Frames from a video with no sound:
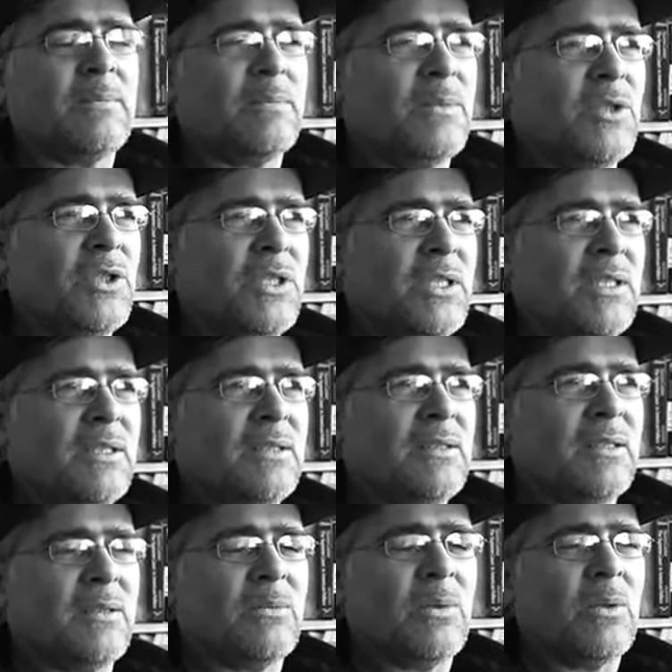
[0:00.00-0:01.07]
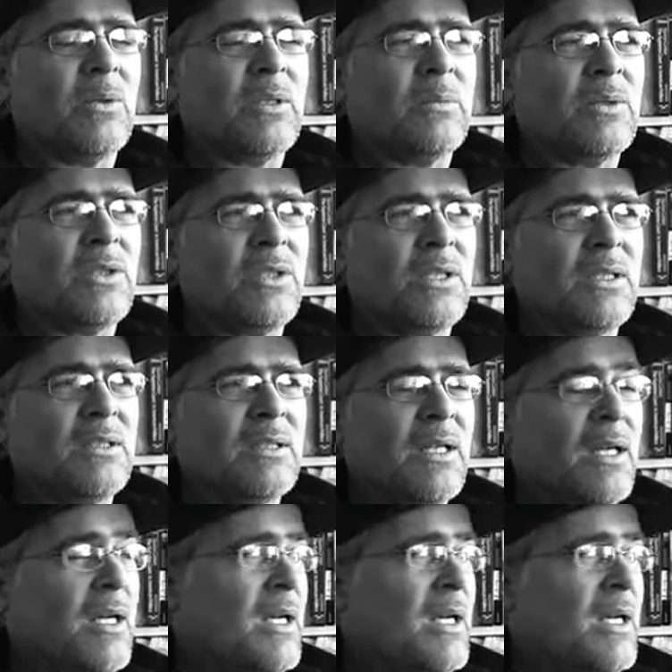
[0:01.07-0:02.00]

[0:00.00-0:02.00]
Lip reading: machines and rowing machines.